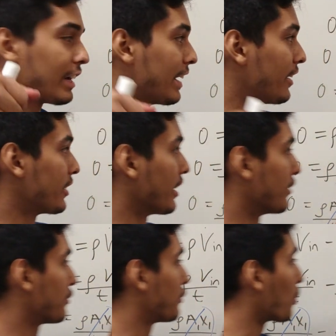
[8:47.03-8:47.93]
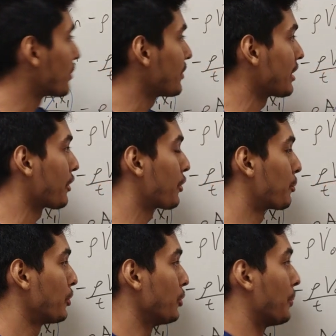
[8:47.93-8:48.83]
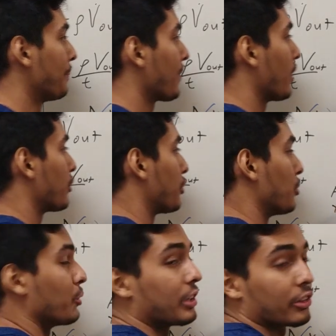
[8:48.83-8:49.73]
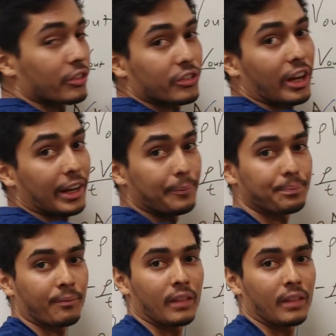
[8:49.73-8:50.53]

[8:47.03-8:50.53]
that area and forcing it through to the other side.